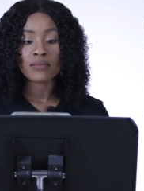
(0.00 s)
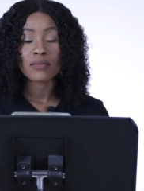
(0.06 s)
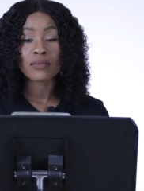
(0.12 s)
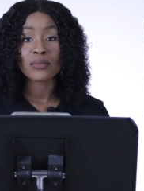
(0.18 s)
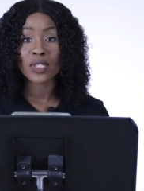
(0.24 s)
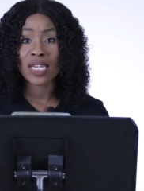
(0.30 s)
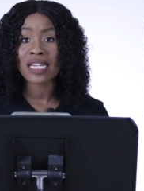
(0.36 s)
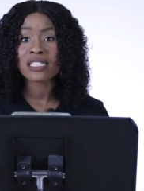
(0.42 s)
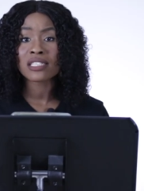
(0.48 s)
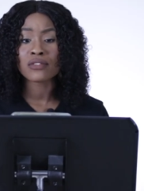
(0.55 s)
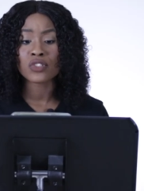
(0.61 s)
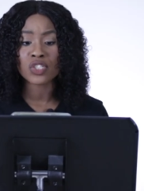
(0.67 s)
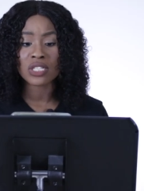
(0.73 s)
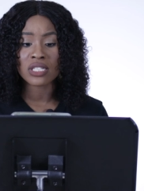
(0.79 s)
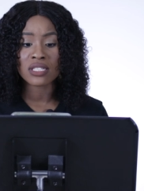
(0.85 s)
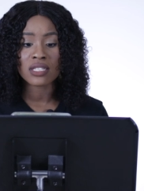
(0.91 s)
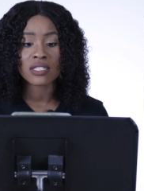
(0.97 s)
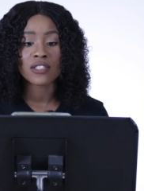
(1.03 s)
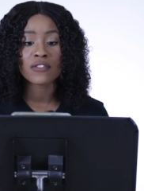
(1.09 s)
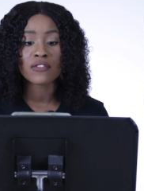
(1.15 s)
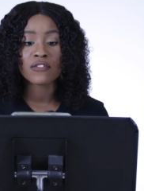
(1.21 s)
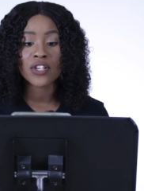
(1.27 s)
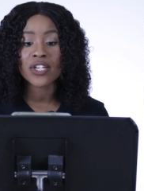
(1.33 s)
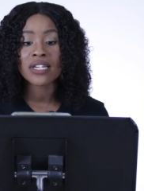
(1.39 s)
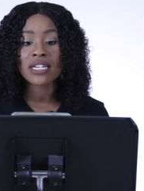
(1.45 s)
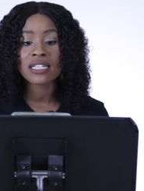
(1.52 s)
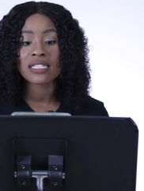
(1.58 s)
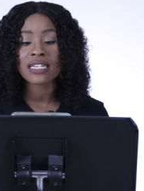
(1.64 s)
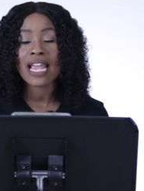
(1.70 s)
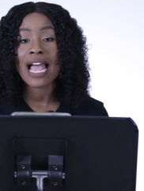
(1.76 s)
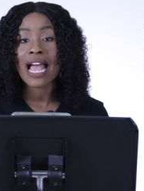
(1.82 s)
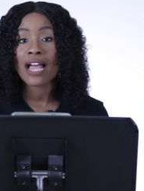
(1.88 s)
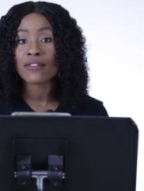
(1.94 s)
Because of Jesus, fear
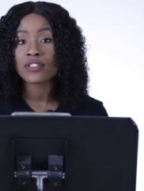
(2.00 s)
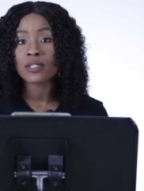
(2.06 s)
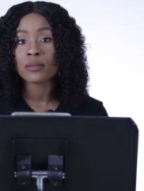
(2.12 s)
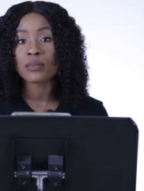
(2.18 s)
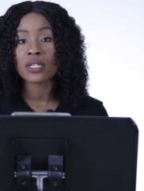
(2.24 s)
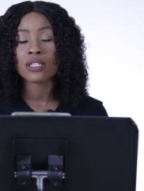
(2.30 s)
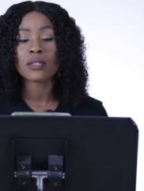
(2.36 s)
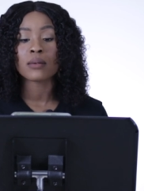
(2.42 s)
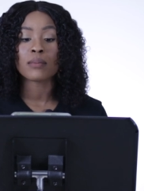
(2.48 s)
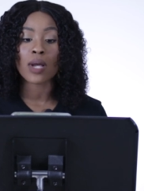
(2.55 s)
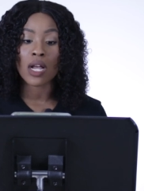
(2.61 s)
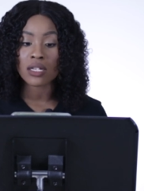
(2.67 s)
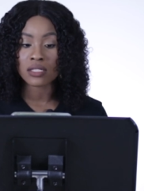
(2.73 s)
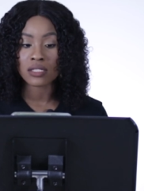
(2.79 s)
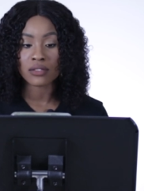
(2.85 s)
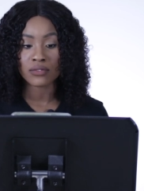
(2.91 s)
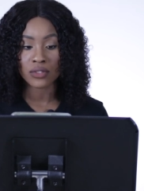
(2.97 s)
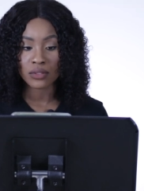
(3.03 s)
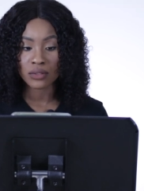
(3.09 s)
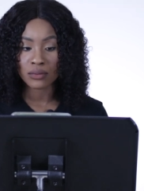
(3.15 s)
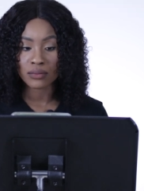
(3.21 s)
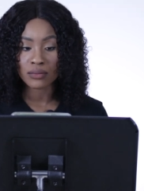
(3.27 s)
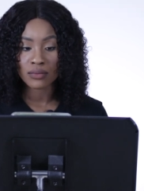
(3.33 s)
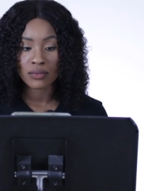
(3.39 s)
doesn't have to be the boss of you.